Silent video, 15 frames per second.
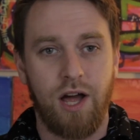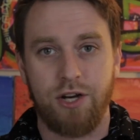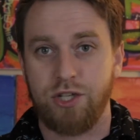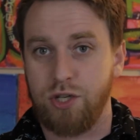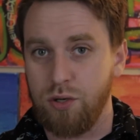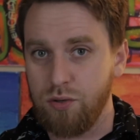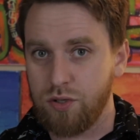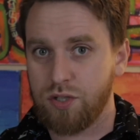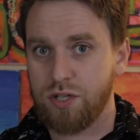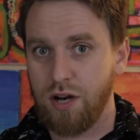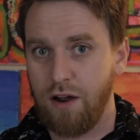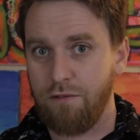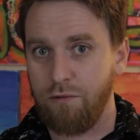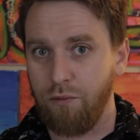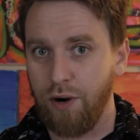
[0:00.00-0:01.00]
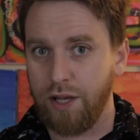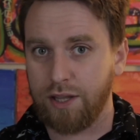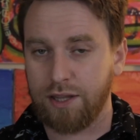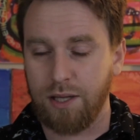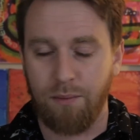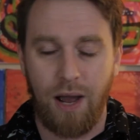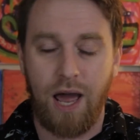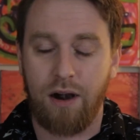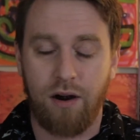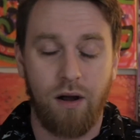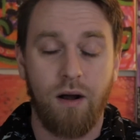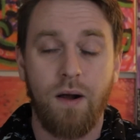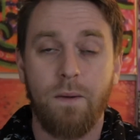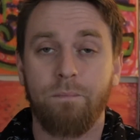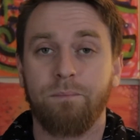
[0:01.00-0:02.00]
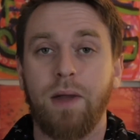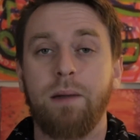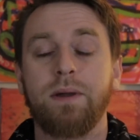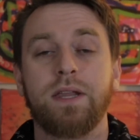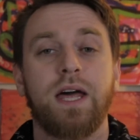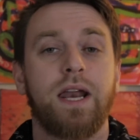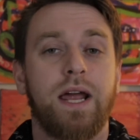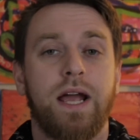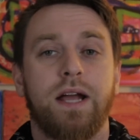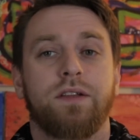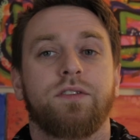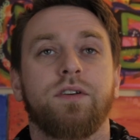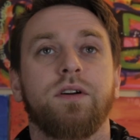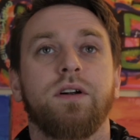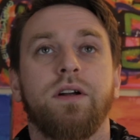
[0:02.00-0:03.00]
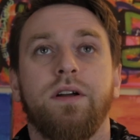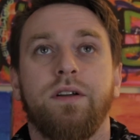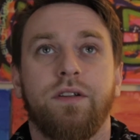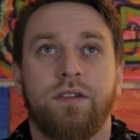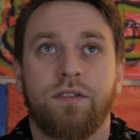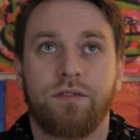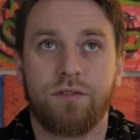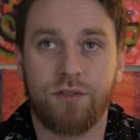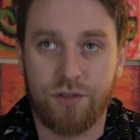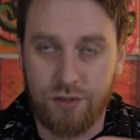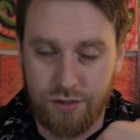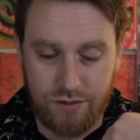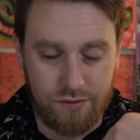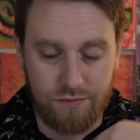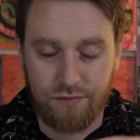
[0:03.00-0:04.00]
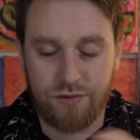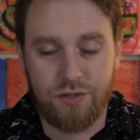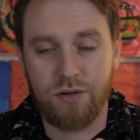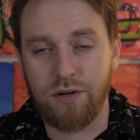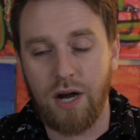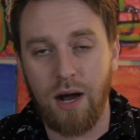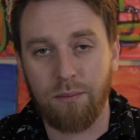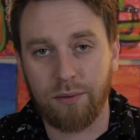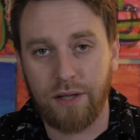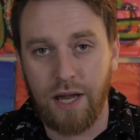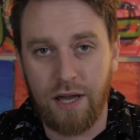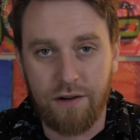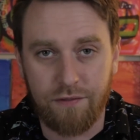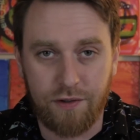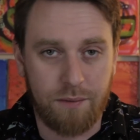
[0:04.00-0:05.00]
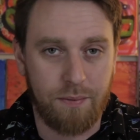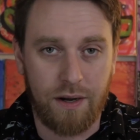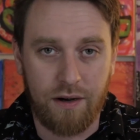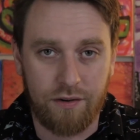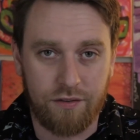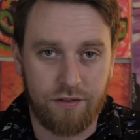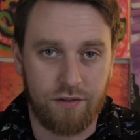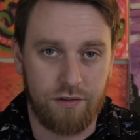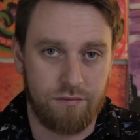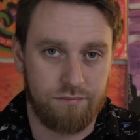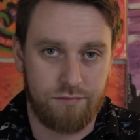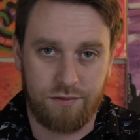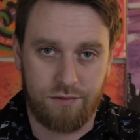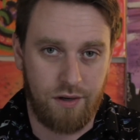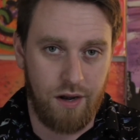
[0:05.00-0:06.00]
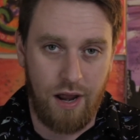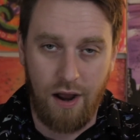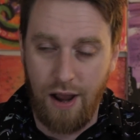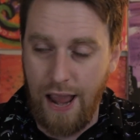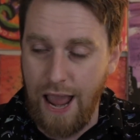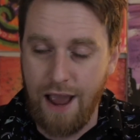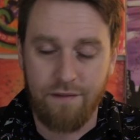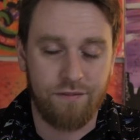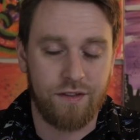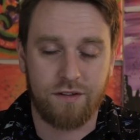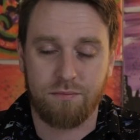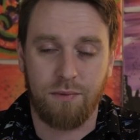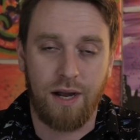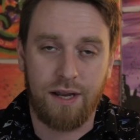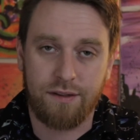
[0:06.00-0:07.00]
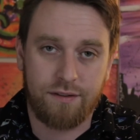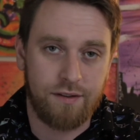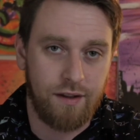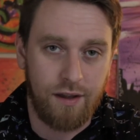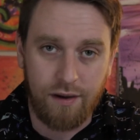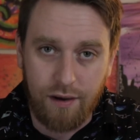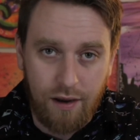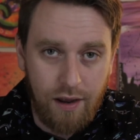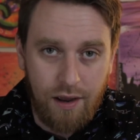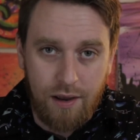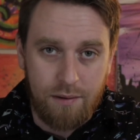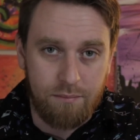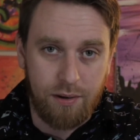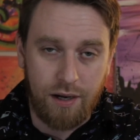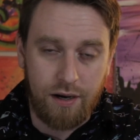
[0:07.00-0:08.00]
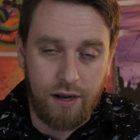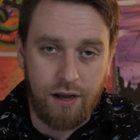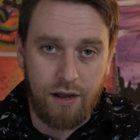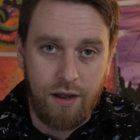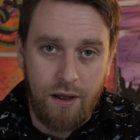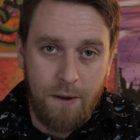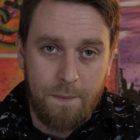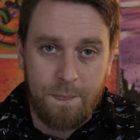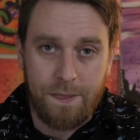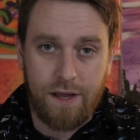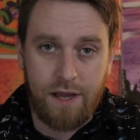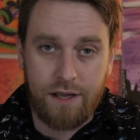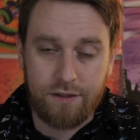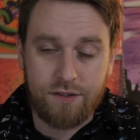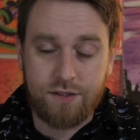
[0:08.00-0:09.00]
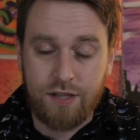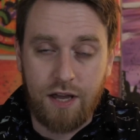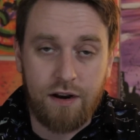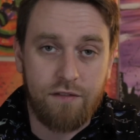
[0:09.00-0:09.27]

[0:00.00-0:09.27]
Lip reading: do stuff with them. I don't know. Maybe that answer is just too complicated for the parents that have this mindset. But instead